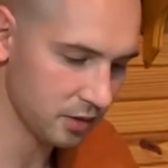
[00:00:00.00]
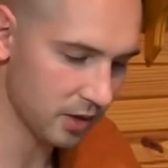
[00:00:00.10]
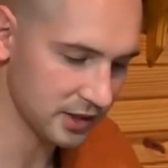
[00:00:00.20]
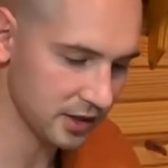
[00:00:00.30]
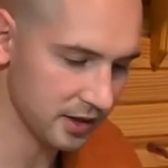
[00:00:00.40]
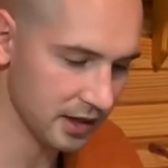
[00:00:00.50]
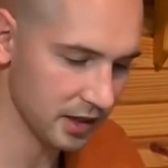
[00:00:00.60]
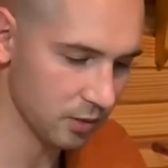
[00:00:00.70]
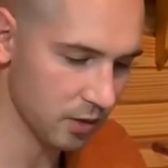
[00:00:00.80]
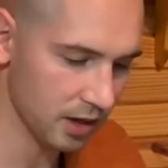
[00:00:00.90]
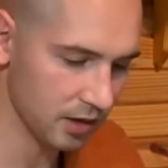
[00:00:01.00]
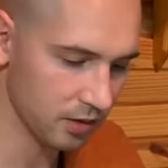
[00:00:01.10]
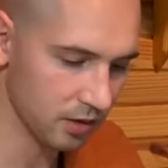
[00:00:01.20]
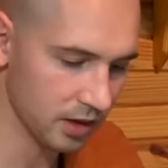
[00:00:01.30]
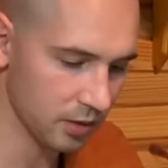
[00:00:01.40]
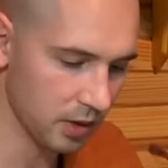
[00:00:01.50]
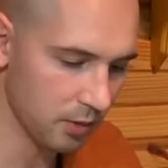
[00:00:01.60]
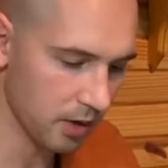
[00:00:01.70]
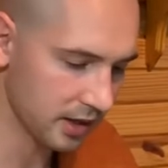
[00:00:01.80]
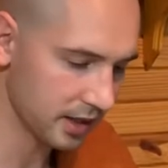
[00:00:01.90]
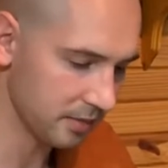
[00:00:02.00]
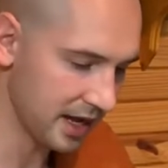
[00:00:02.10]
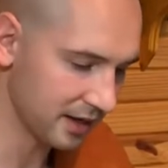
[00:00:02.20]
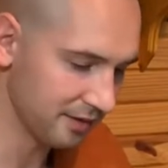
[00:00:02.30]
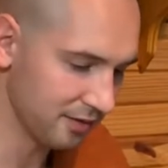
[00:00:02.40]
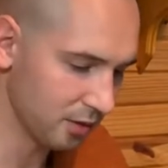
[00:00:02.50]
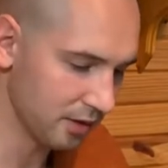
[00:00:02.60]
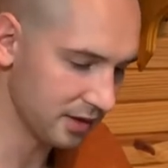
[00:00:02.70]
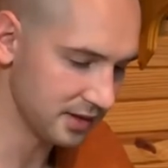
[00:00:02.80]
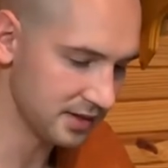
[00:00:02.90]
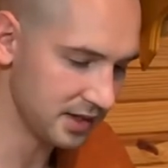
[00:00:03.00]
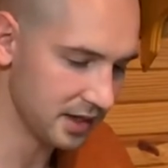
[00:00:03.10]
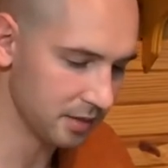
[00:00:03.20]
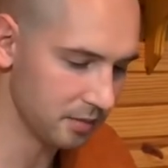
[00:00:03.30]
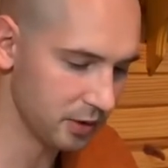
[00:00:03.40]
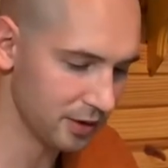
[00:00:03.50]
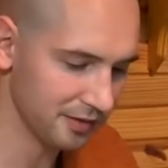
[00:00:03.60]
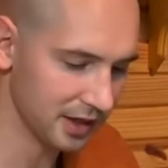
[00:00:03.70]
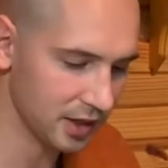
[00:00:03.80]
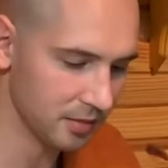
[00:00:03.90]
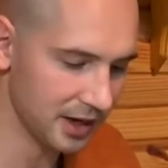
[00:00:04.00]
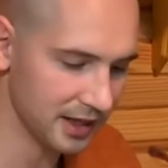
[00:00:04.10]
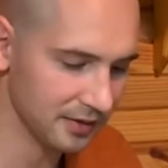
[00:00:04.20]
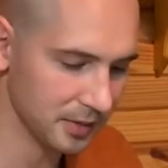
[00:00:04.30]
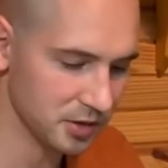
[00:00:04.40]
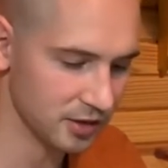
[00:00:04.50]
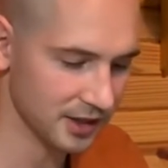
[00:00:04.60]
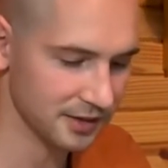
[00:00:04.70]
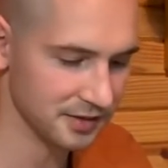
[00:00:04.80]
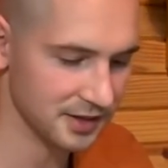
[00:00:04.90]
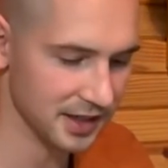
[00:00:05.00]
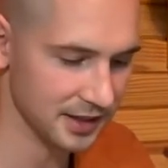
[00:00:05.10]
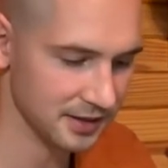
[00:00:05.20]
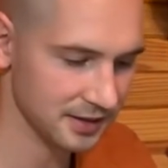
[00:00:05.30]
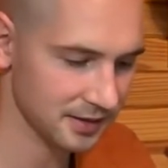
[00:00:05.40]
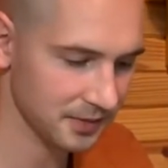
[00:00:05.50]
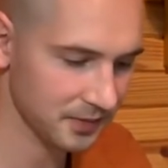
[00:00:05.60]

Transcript: watch of the night, while walking back and forth and sitting, purify your mind of obstructive states.